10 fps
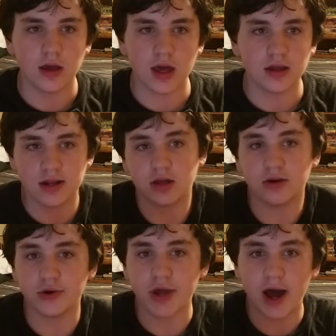And he
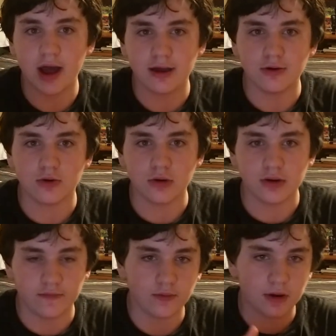could die, or
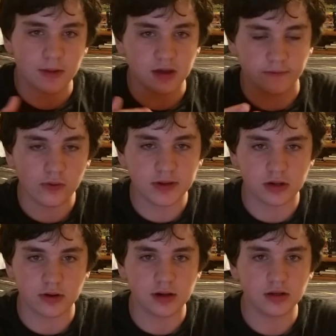if you want to make a film
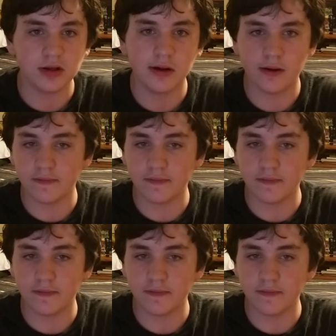series,